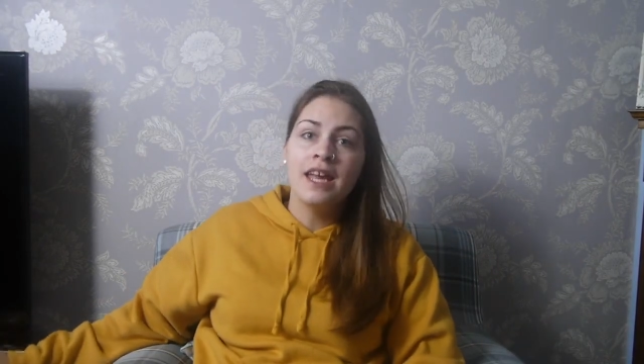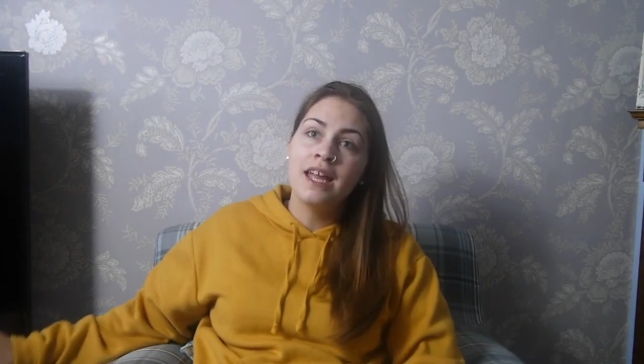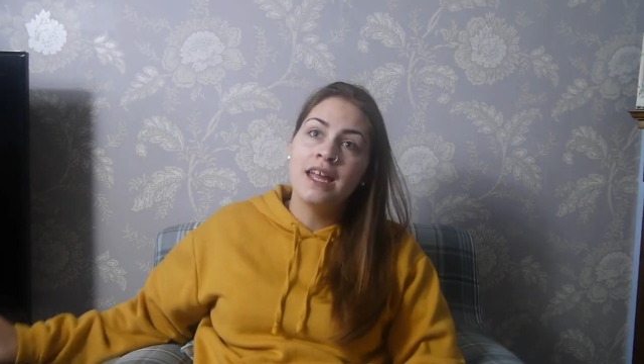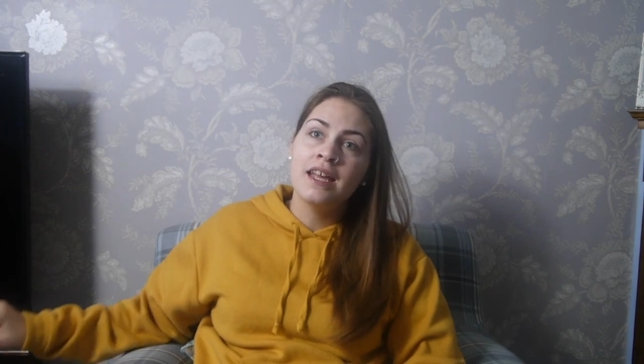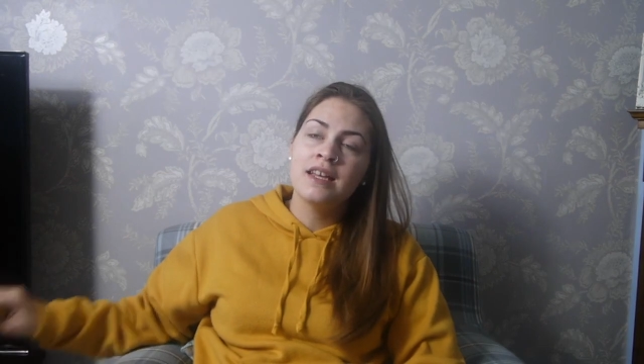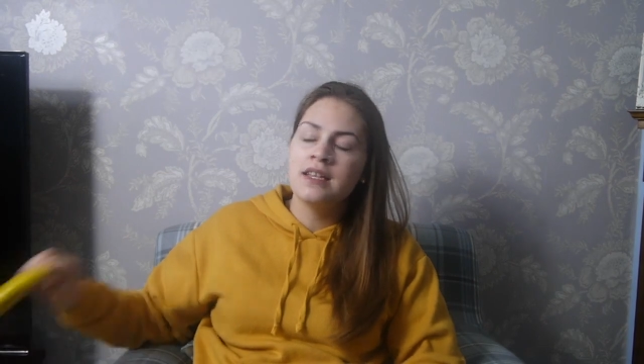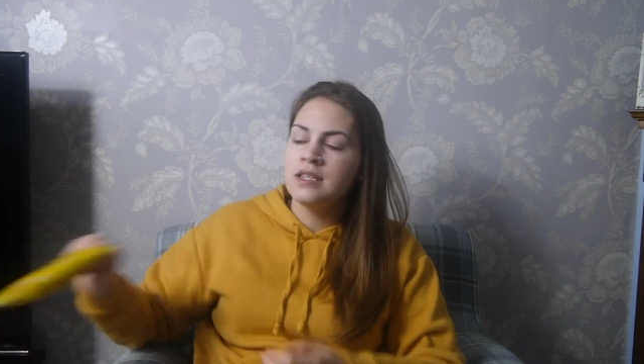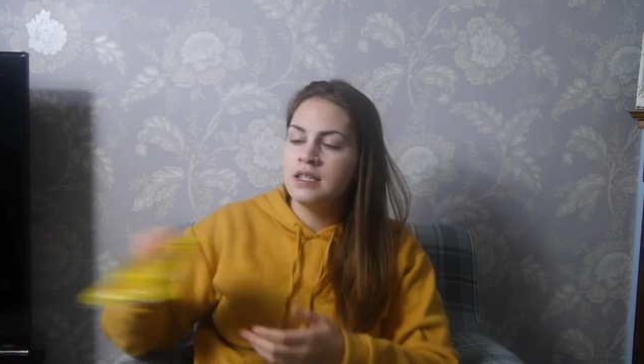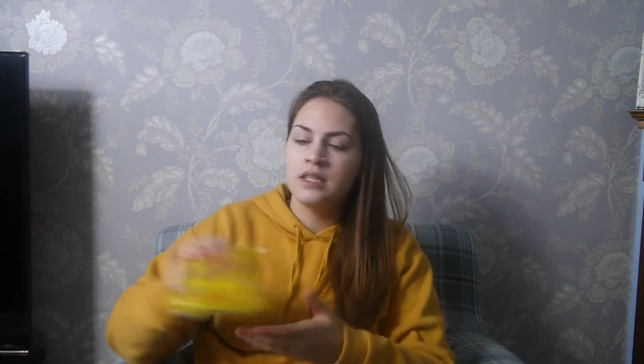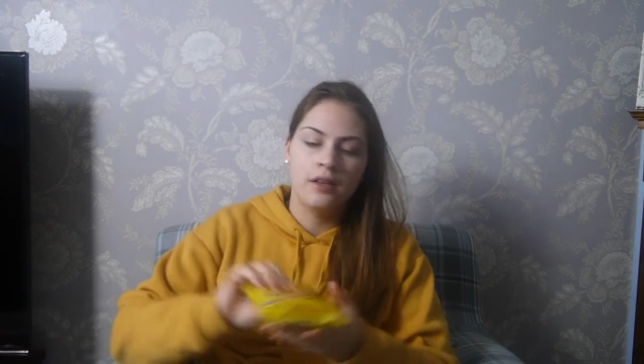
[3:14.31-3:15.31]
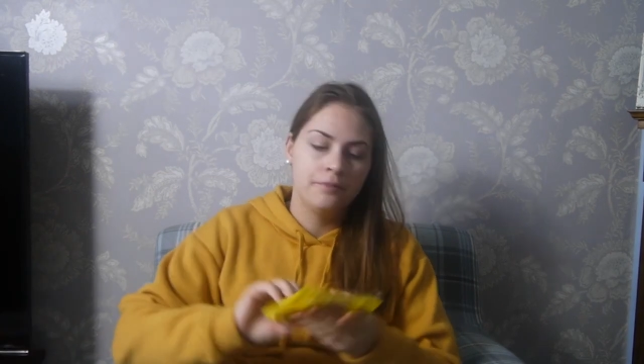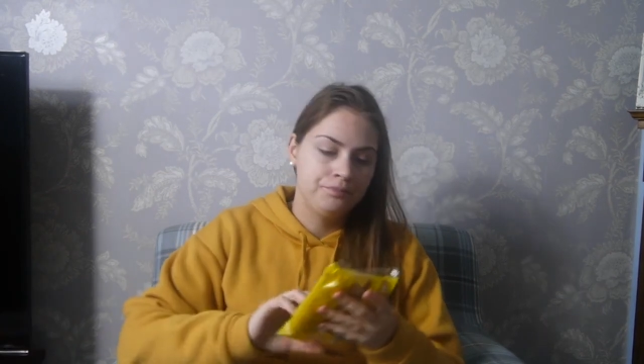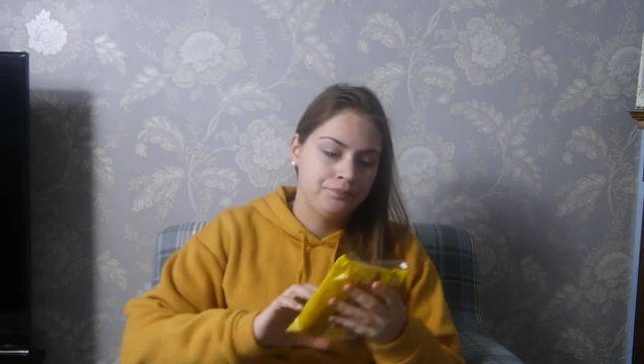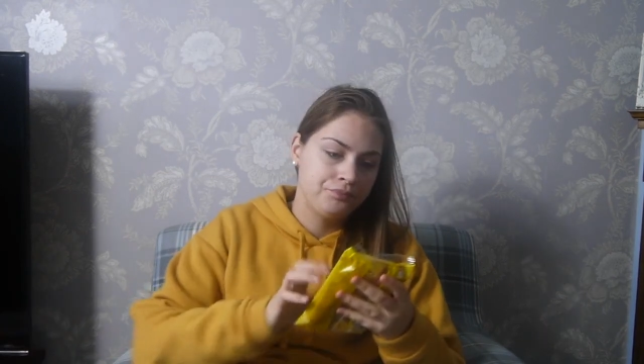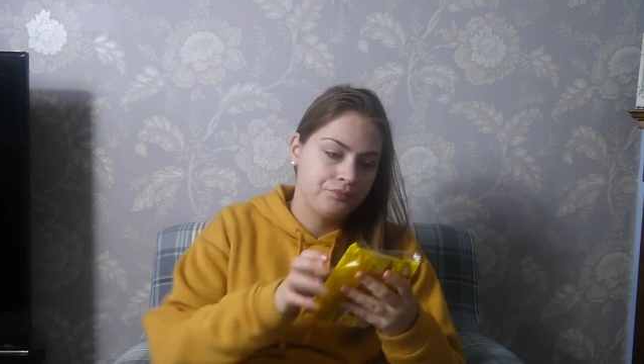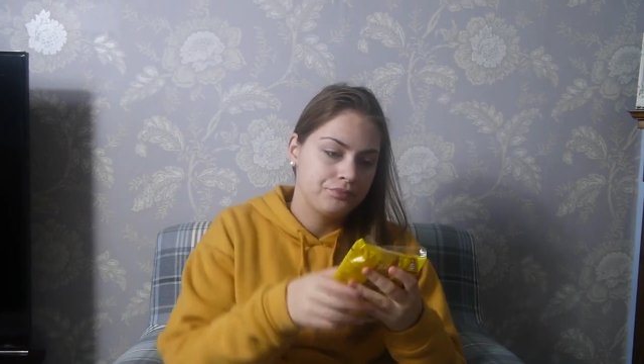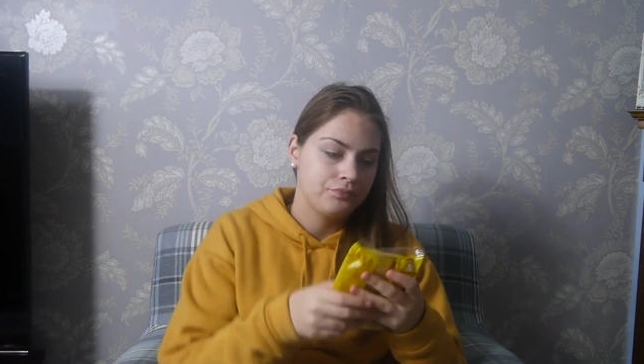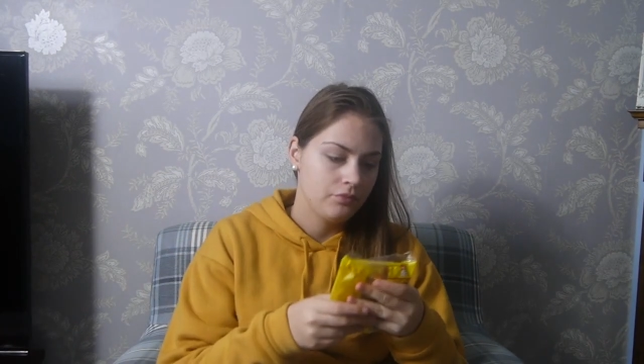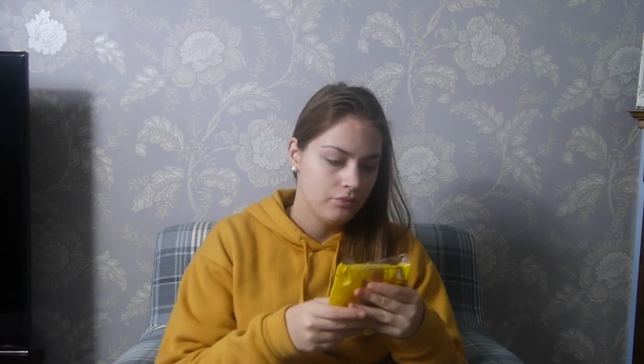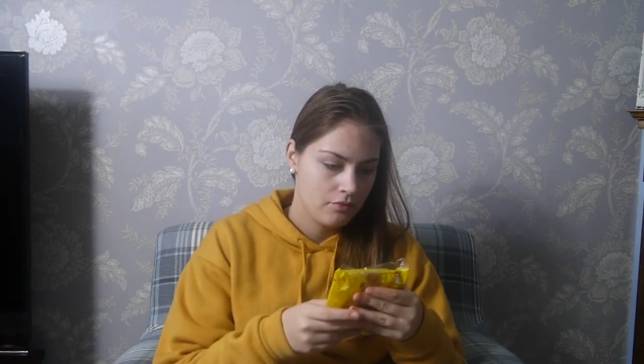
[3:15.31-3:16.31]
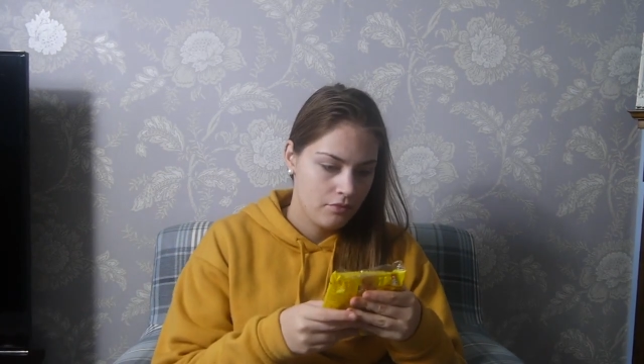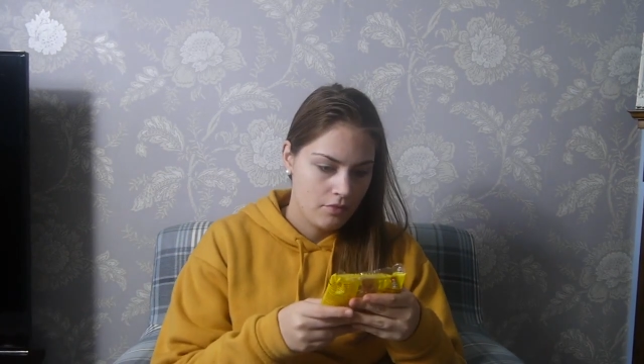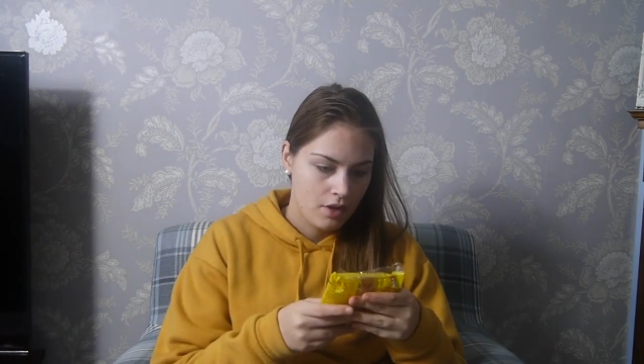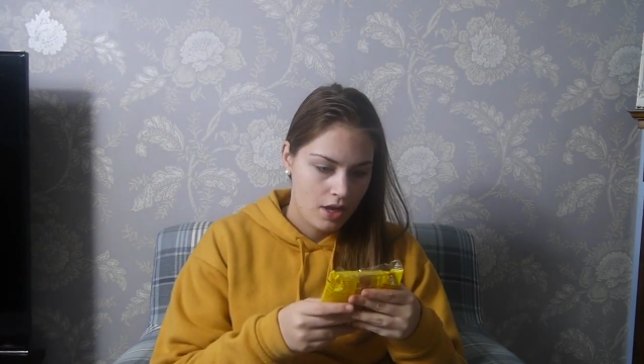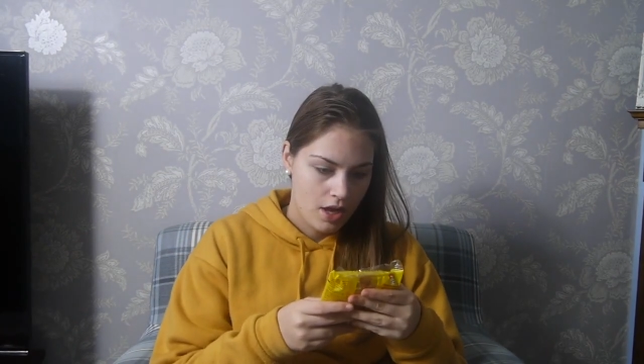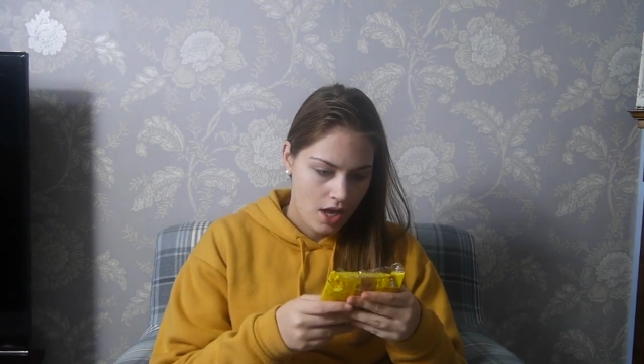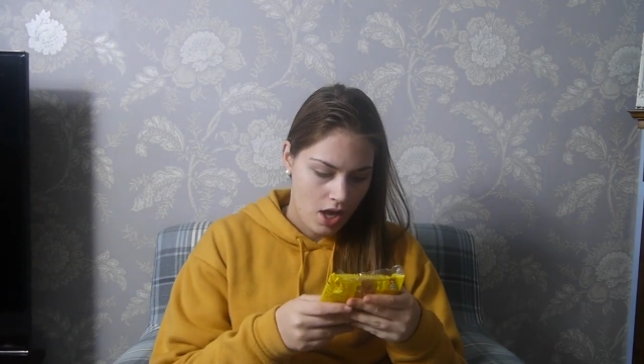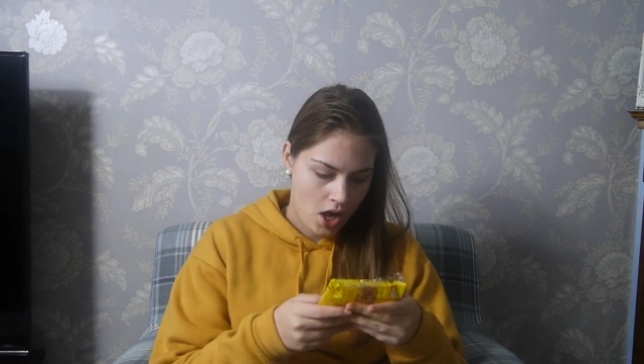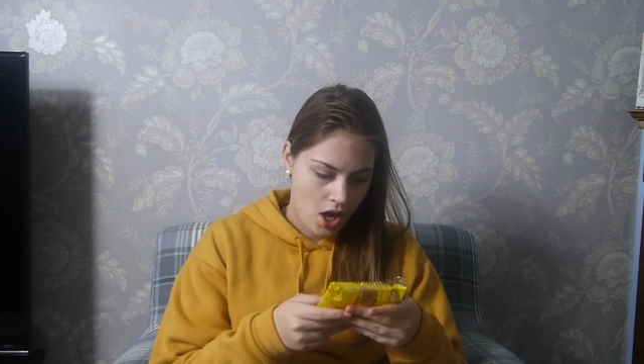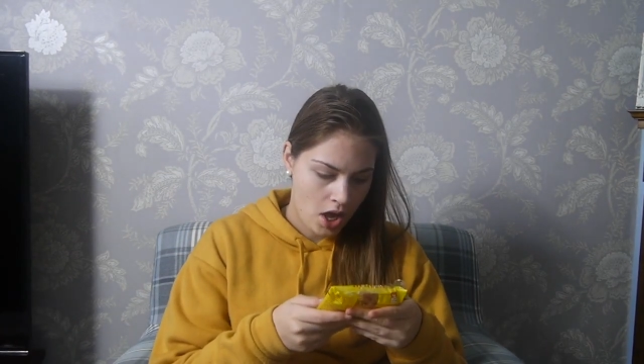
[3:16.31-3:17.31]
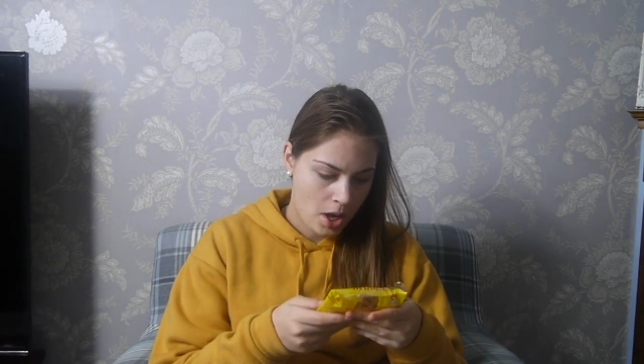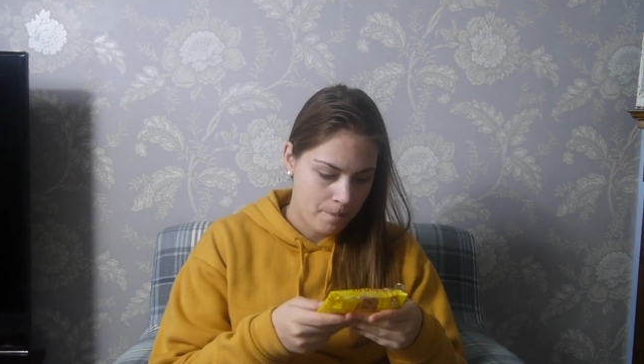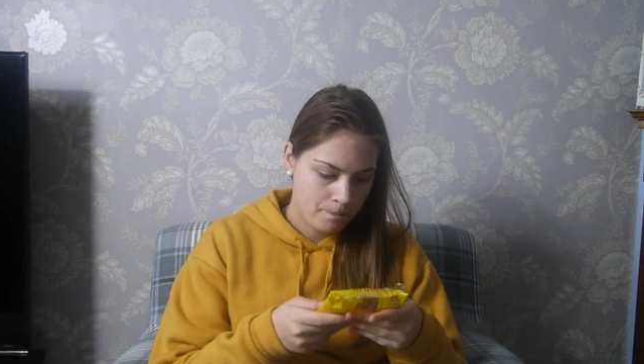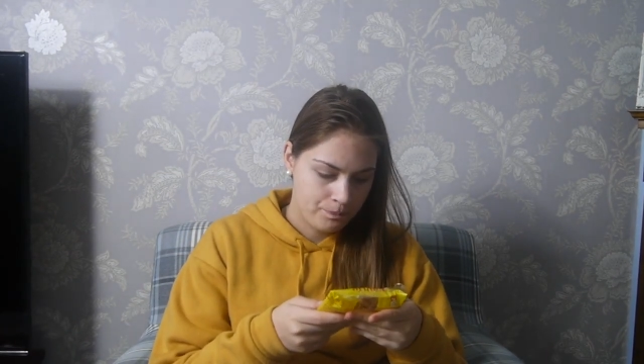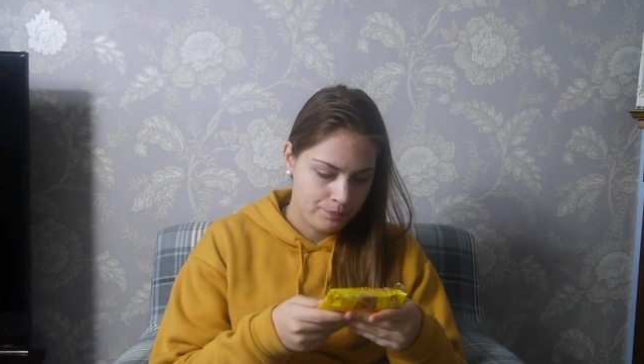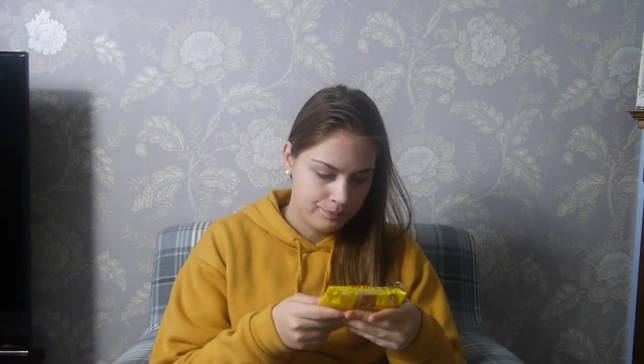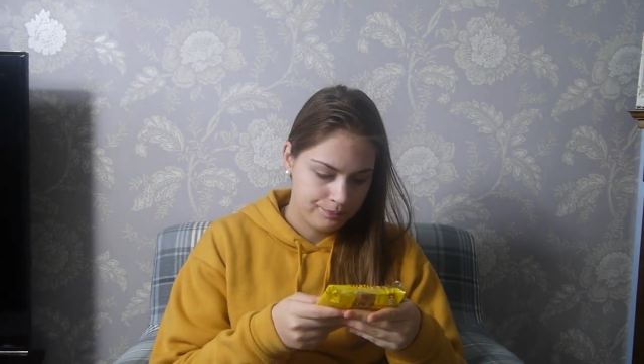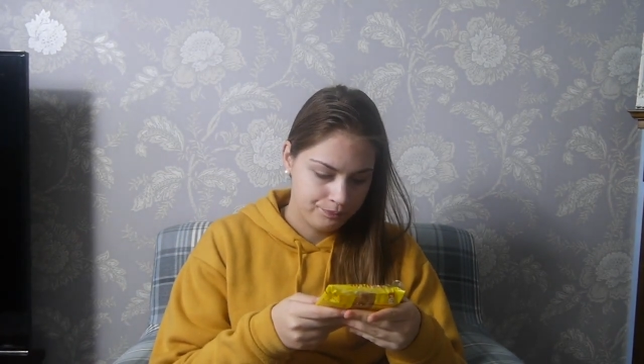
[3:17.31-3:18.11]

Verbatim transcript: is um,